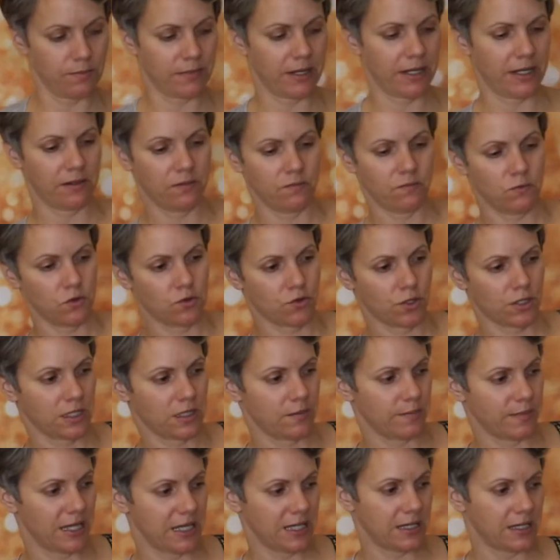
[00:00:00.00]
of my
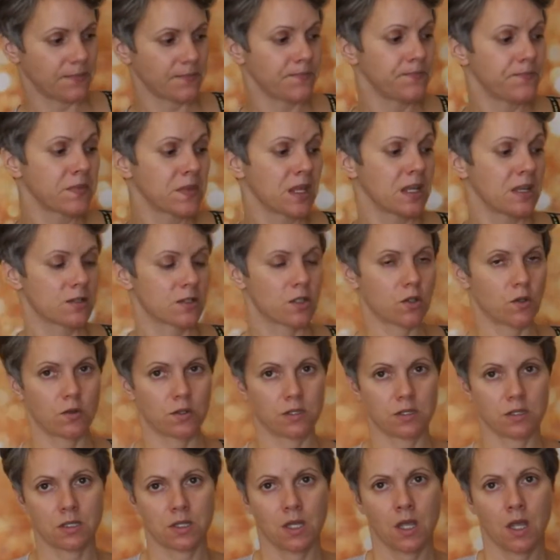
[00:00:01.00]
drink making. So
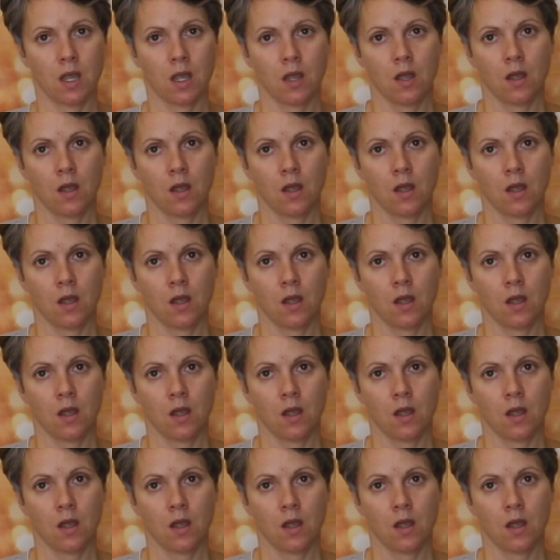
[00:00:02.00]
it's